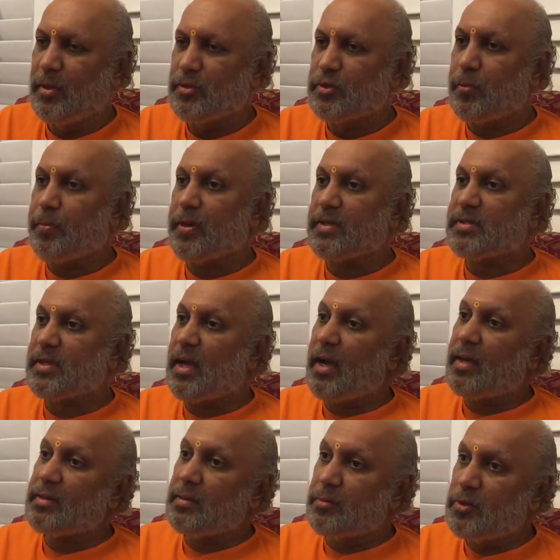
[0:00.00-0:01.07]
So
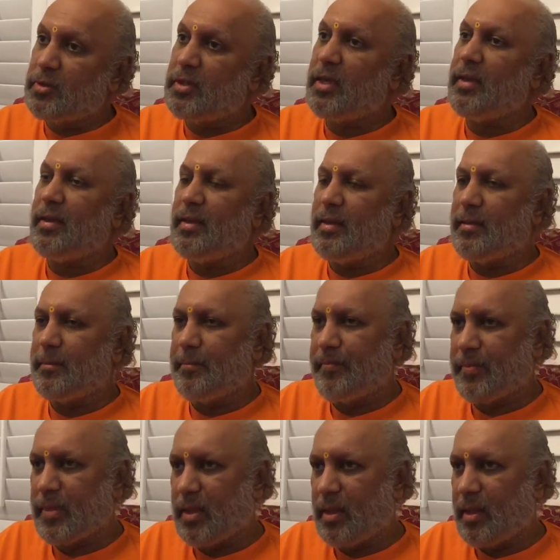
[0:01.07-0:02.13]
prasada buddhi,
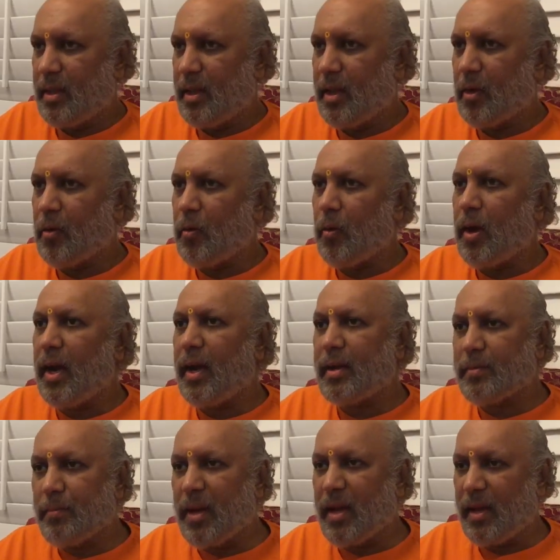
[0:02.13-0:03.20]
a
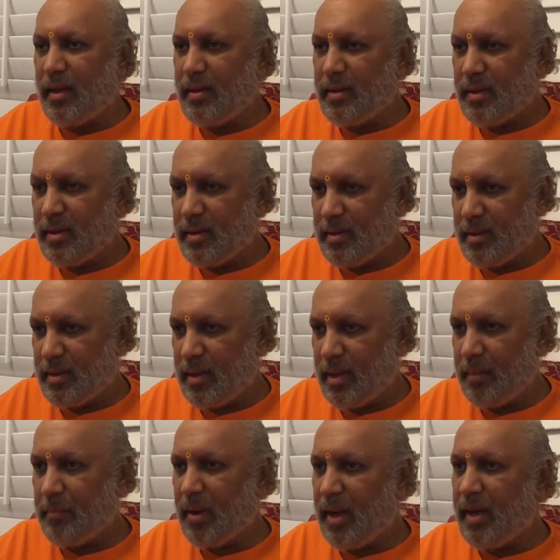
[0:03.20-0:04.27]
quiet mind,
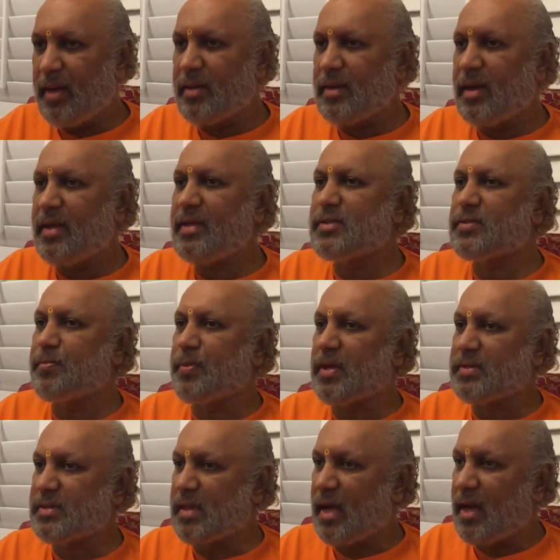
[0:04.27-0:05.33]
a mind that is
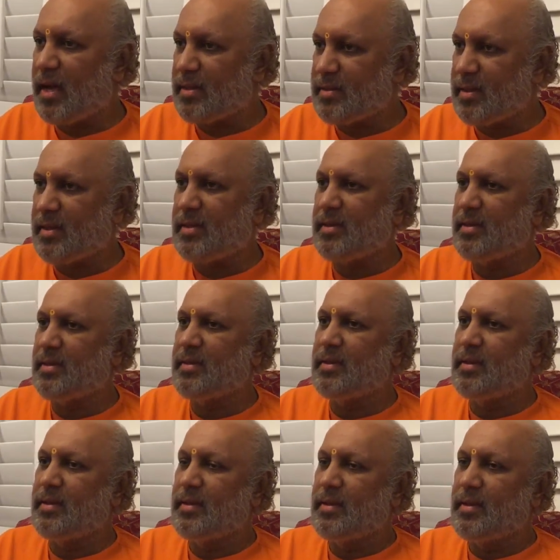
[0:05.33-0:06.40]
prasada,
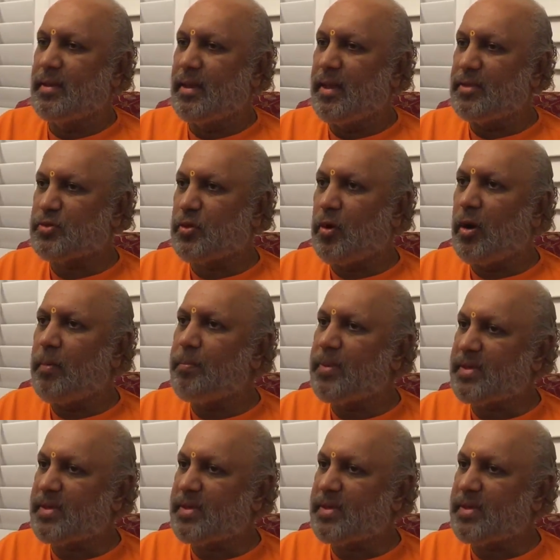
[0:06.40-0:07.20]
is called